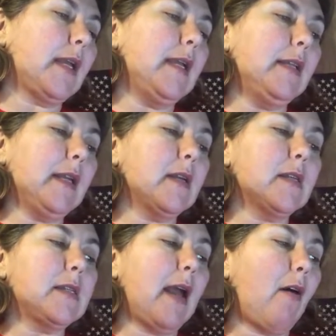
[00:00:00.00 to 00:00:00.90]
India
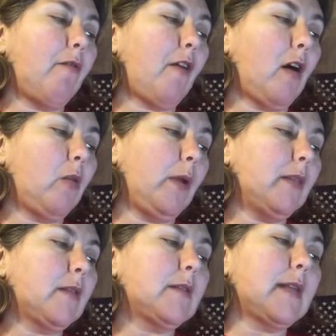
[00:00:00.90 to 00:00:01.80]
is now following
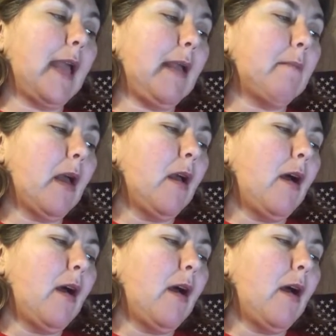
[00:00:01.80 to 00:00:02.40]
the same